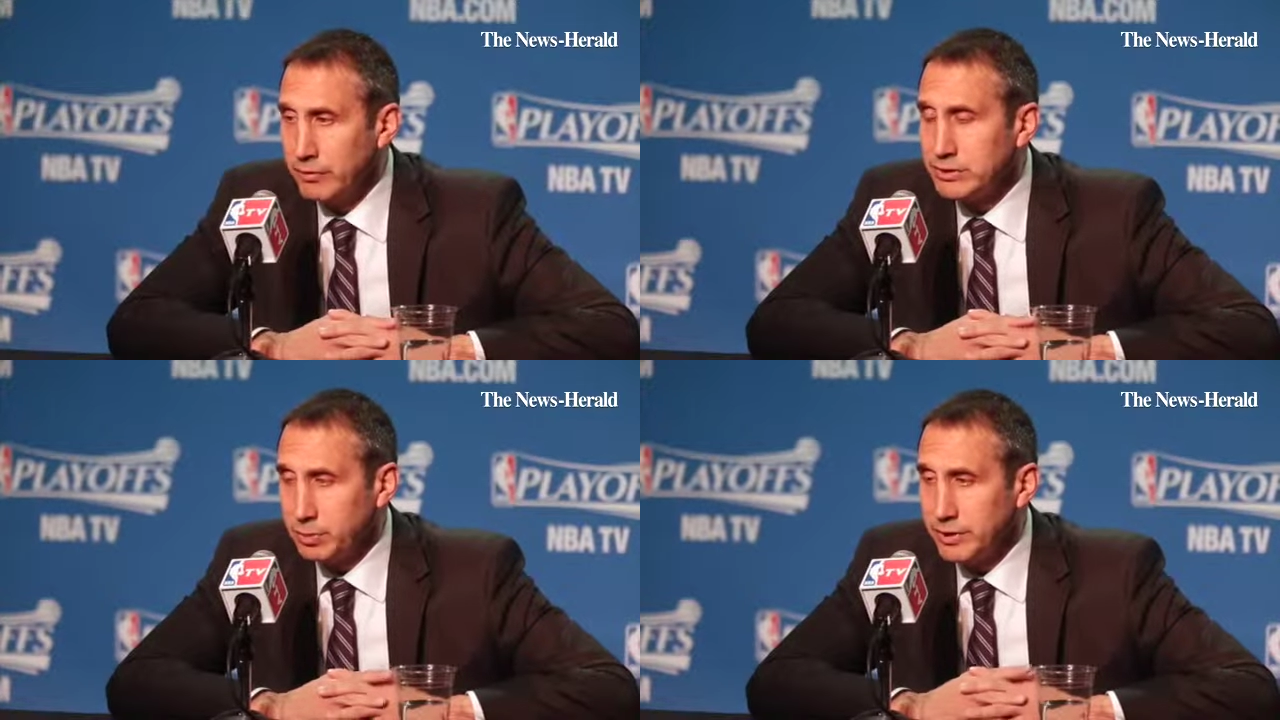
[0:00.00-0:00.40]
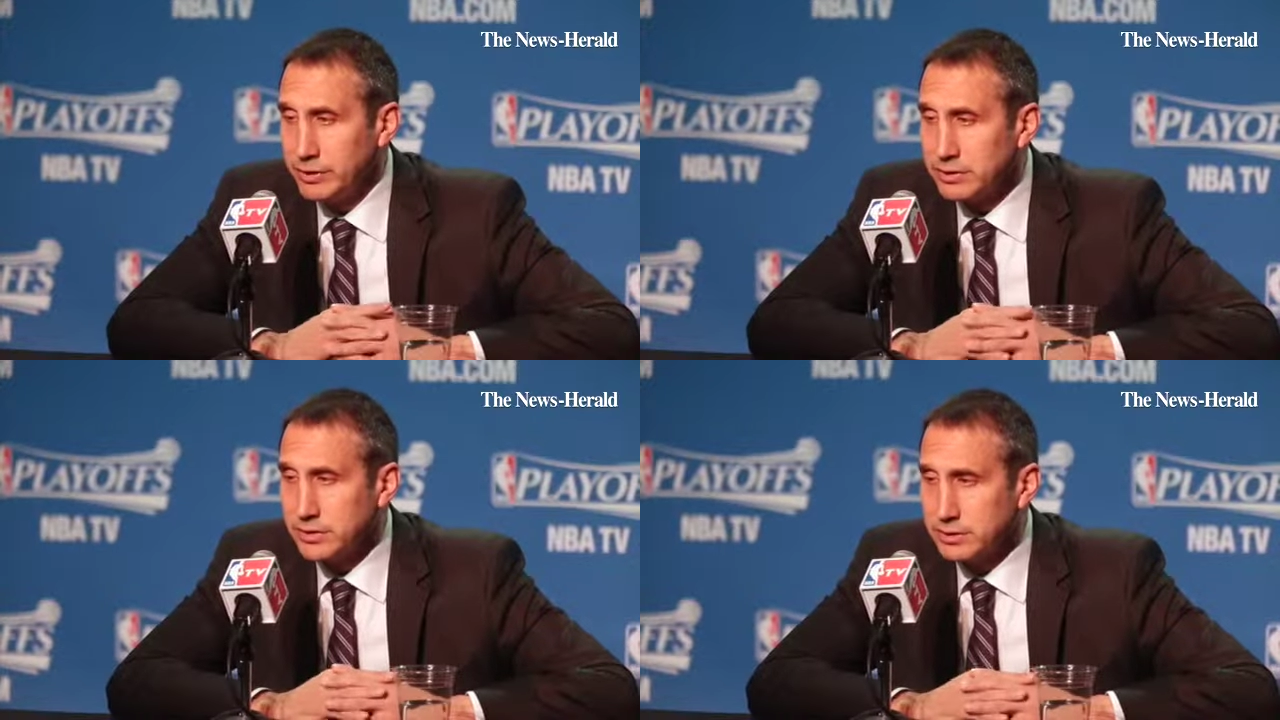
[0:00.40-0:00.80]
have
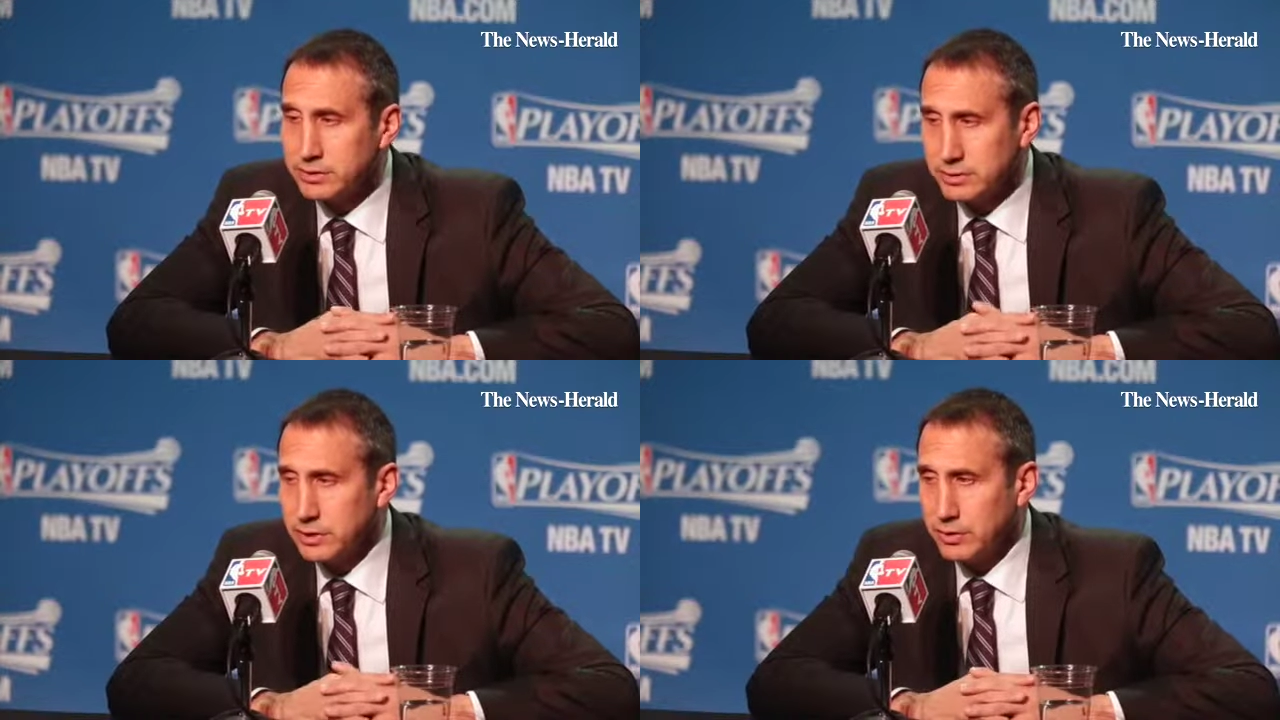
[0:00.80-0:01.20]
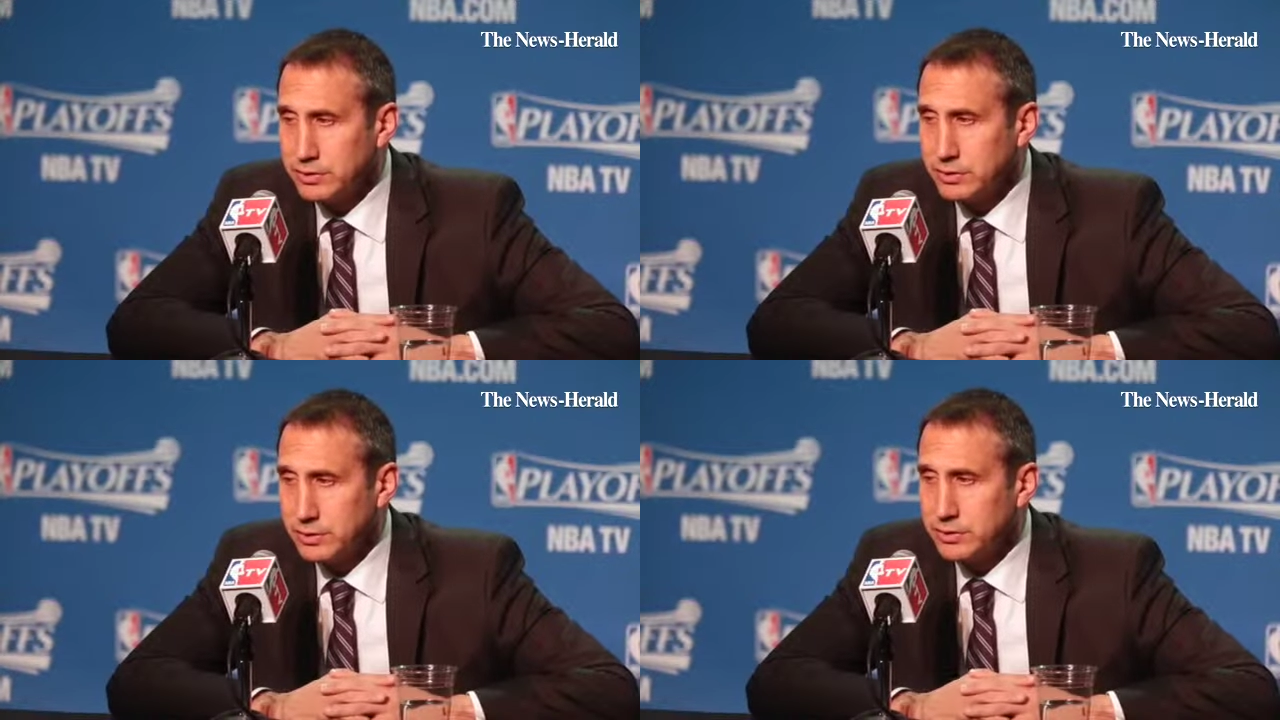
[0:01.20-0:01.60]
experienced this, you know,
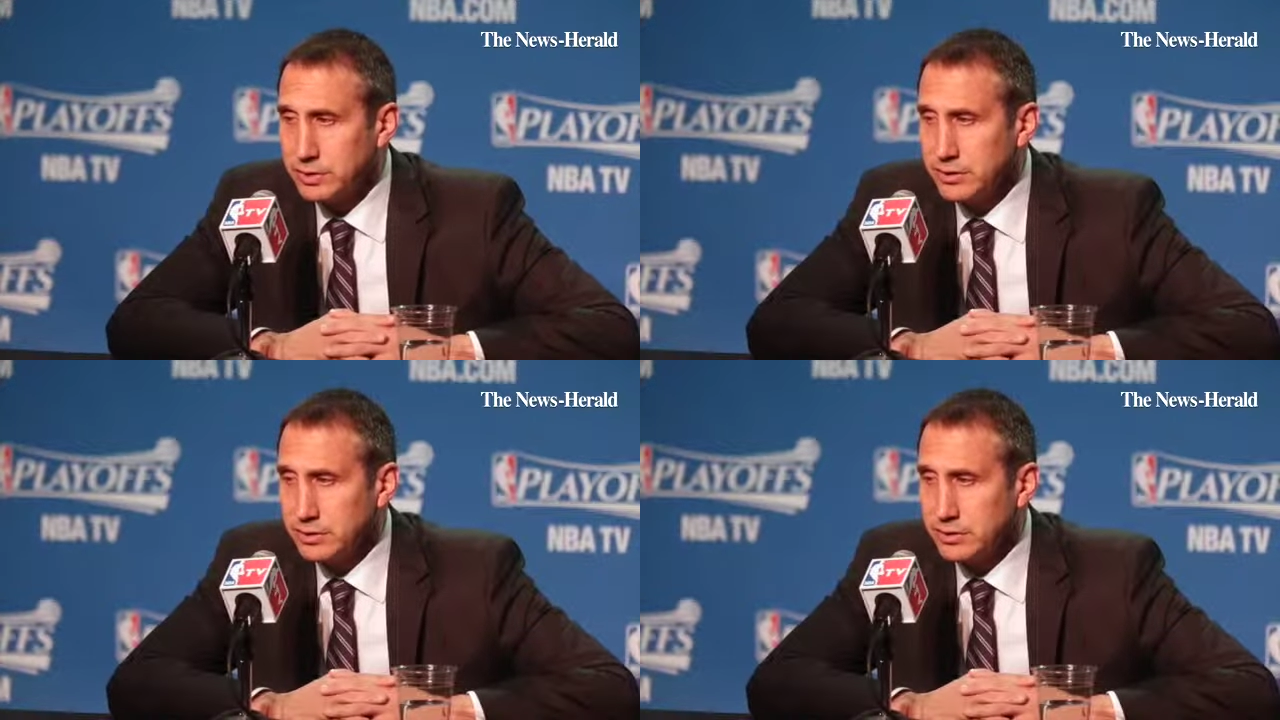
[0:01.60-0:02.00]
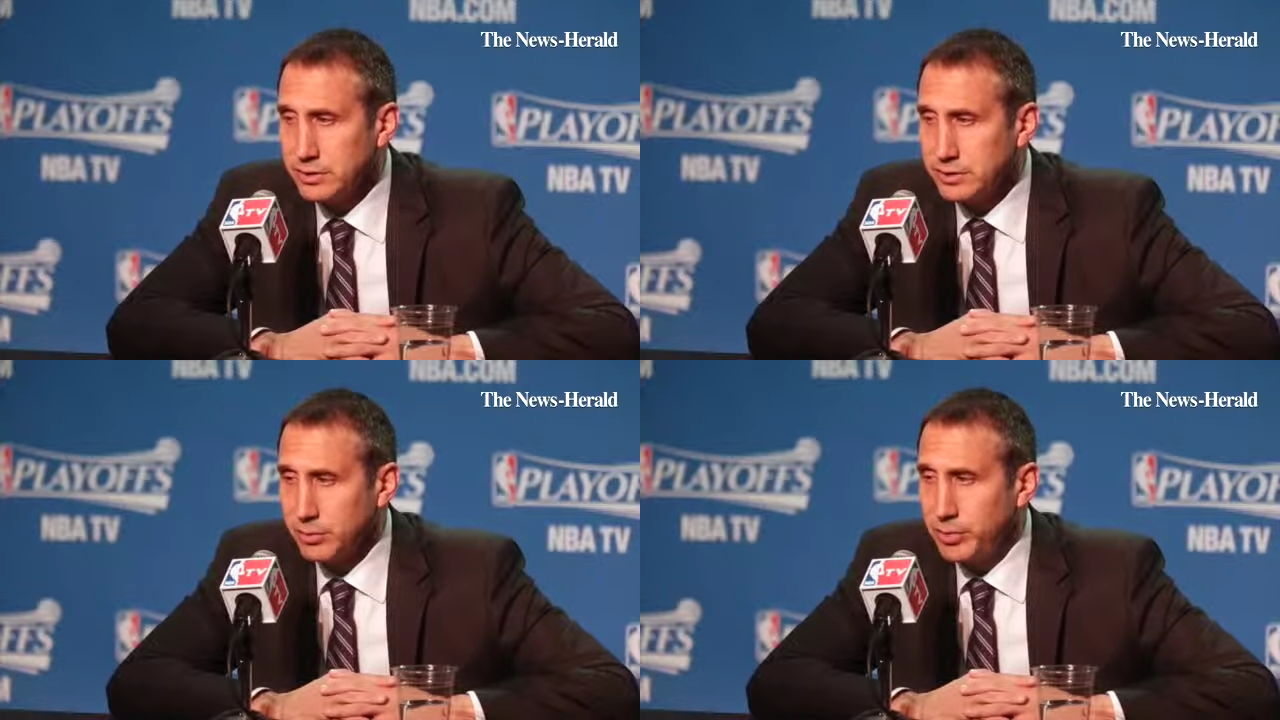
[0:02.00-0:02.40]
it's, it's, it's,
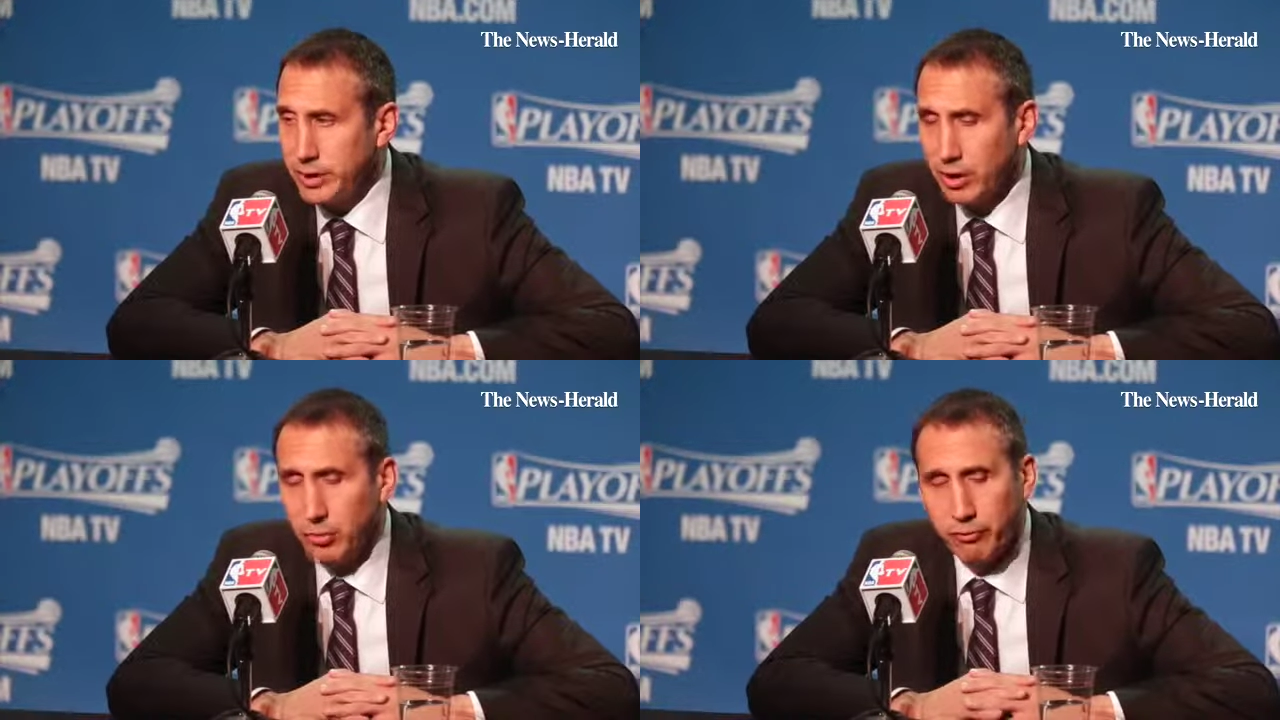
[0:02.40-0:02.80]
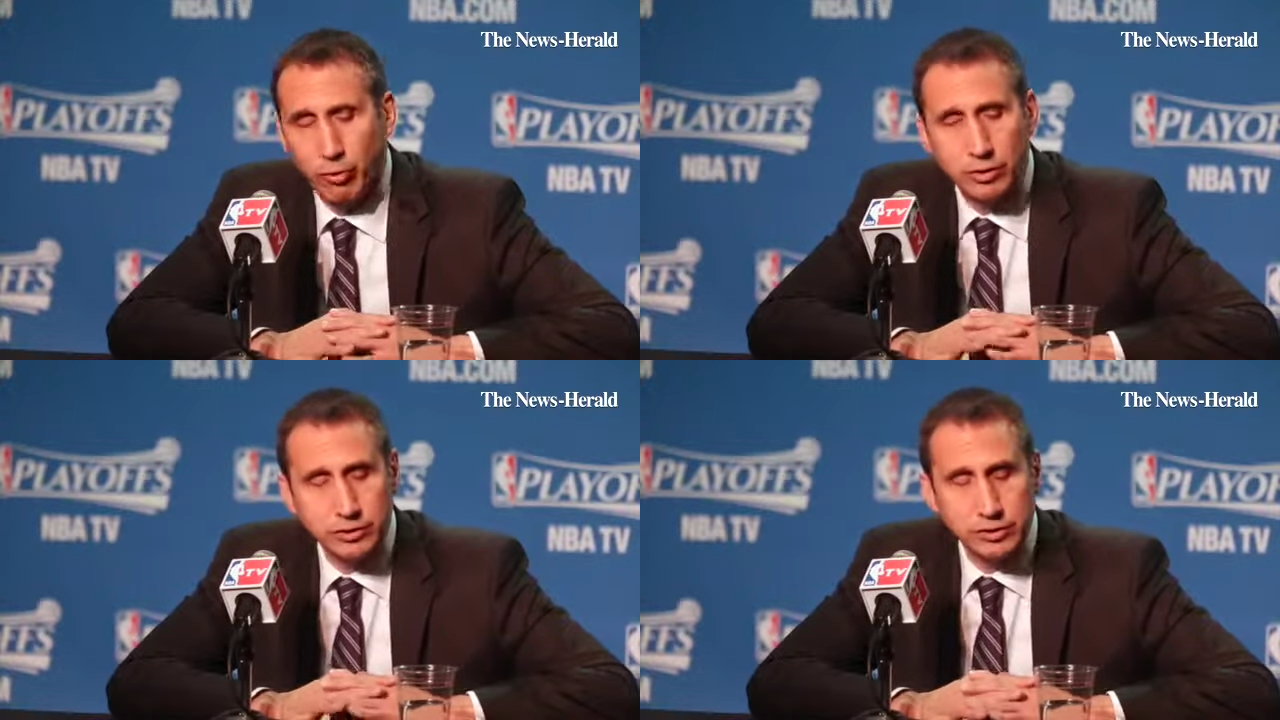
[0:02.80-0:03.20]
it's a big help
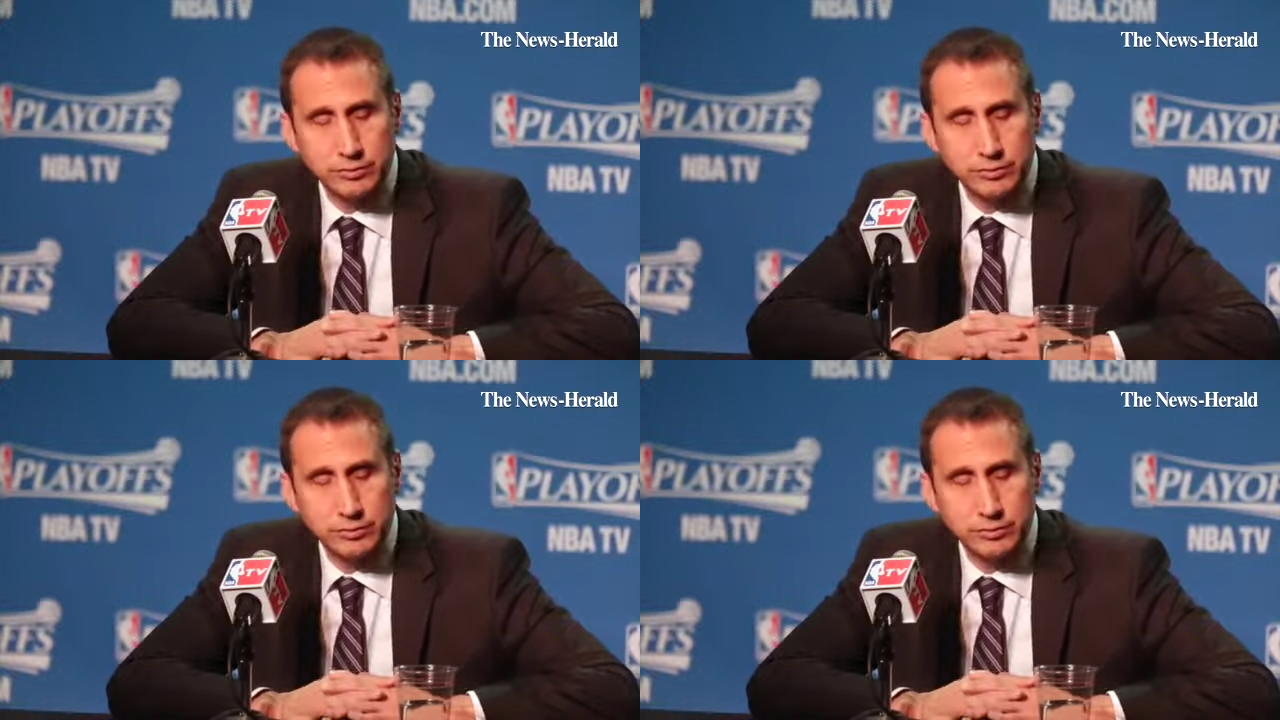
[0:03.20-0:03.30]
for